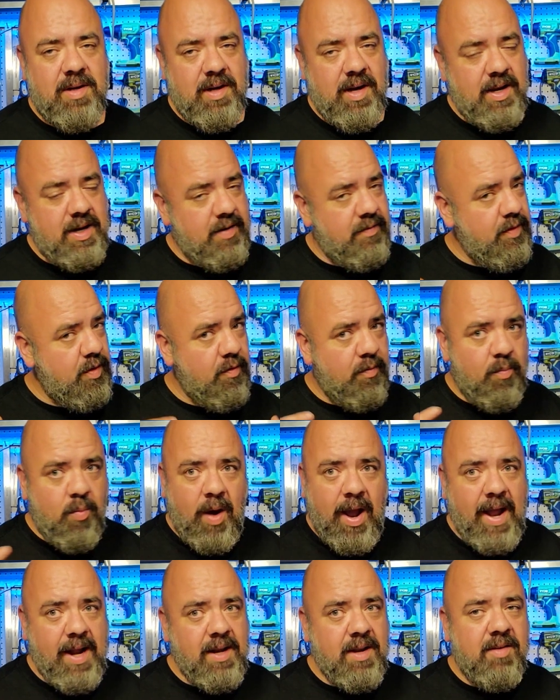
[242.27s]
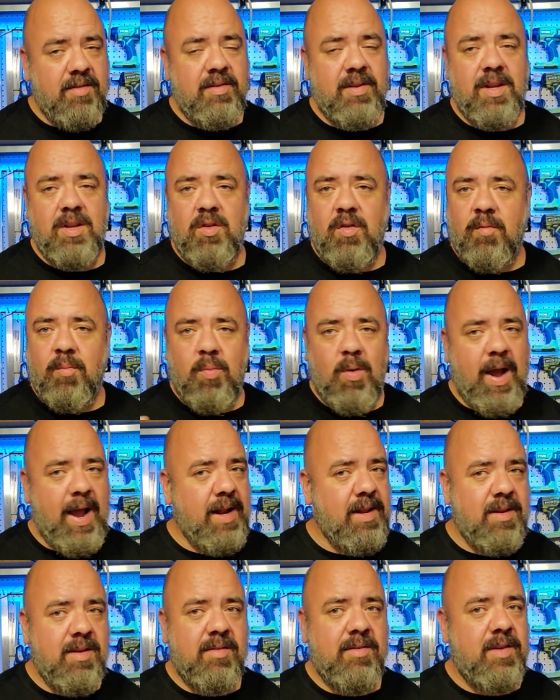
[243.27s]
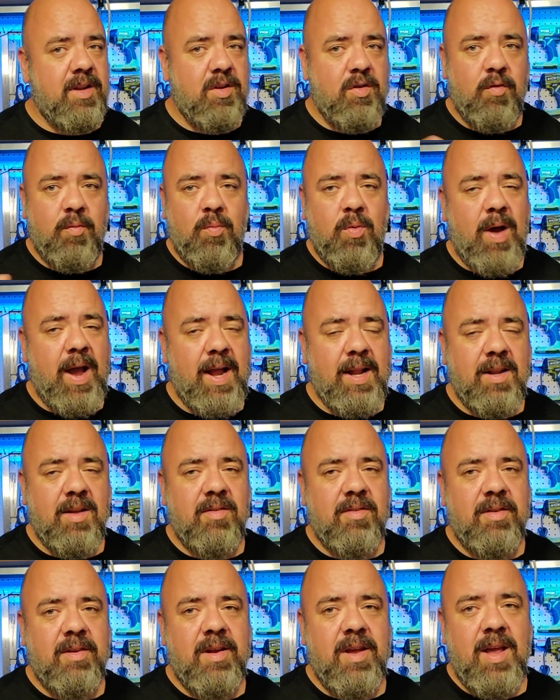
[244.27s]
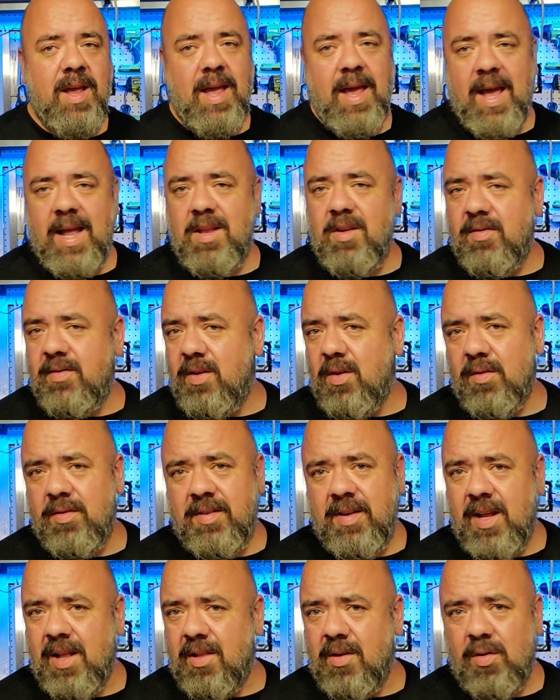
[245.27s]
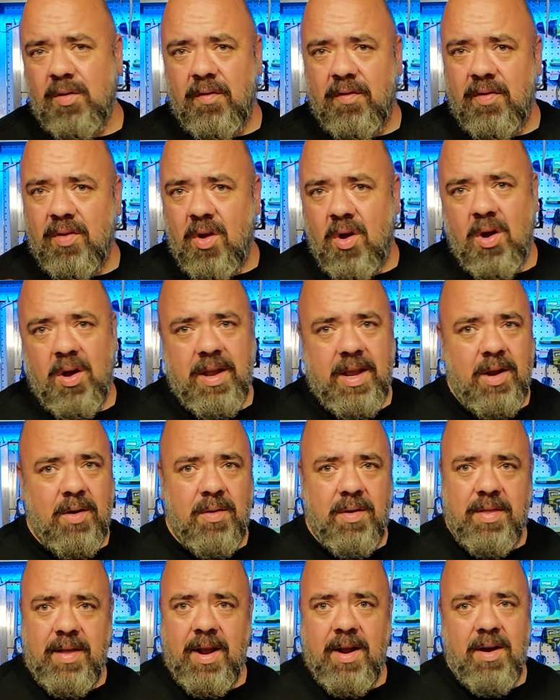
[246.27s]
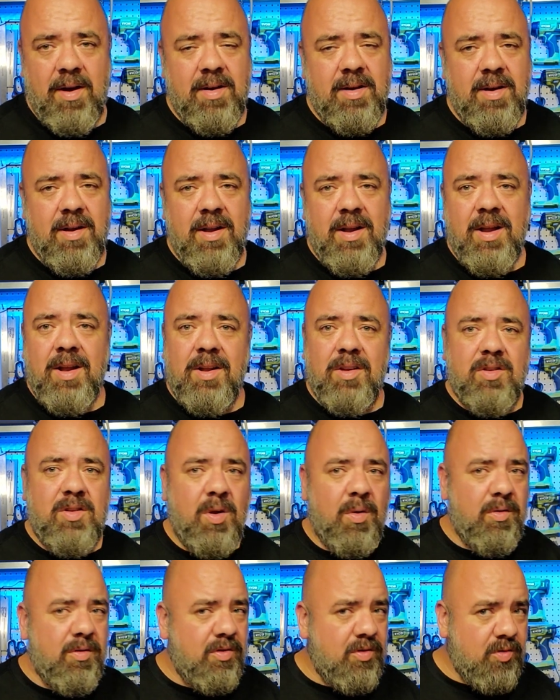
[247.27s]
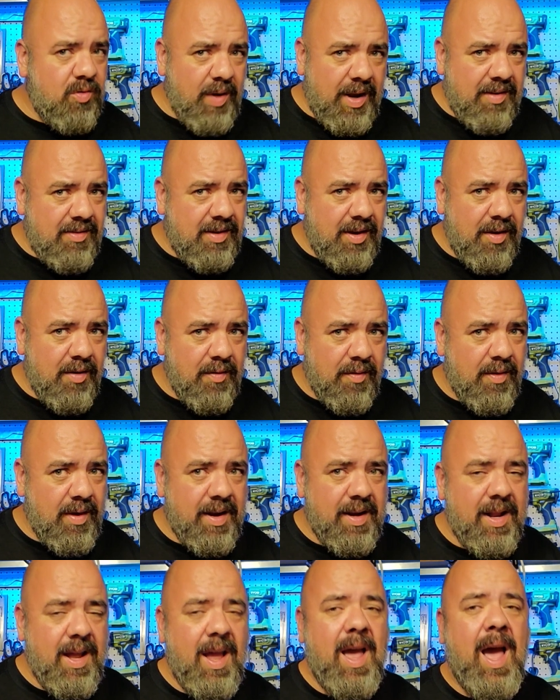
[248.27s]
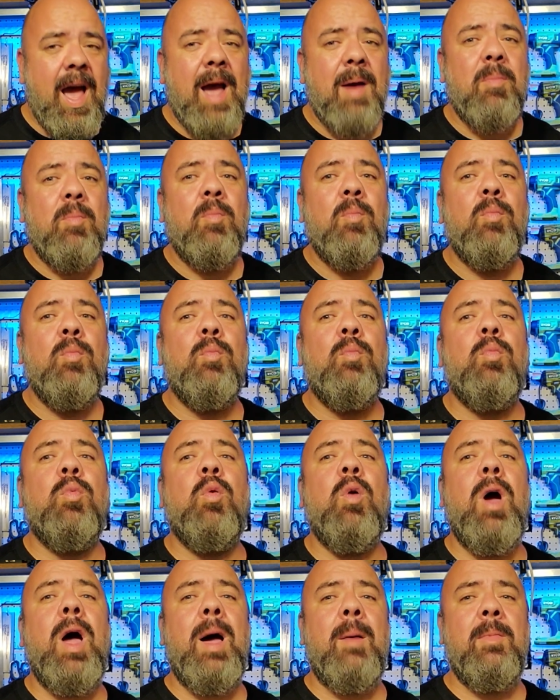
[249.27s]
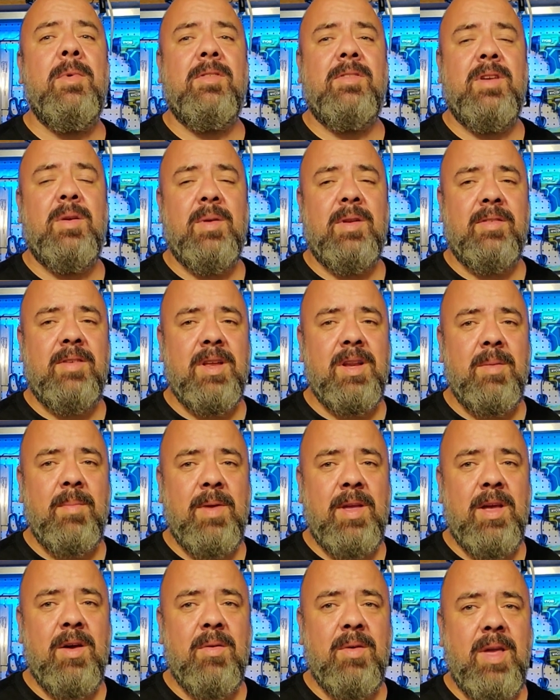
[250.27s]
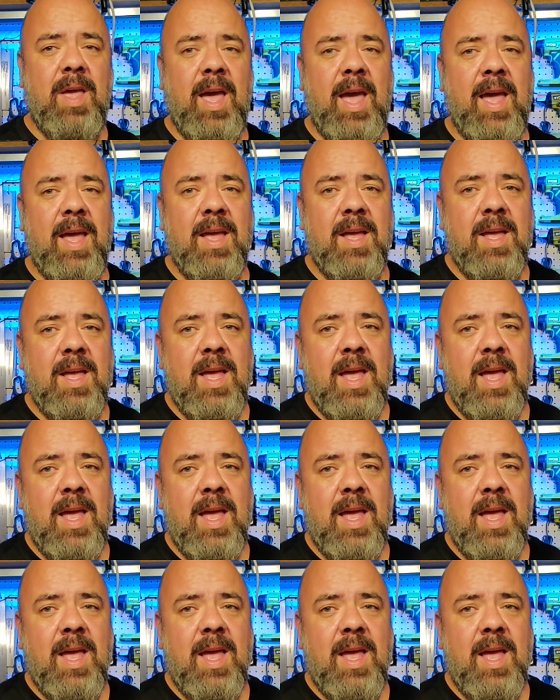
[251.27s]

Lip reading: And if you've practiced and you've practiced and you've practiced and you still see a little flaw here or there, don't stress over it. I promise you it's going to be okay.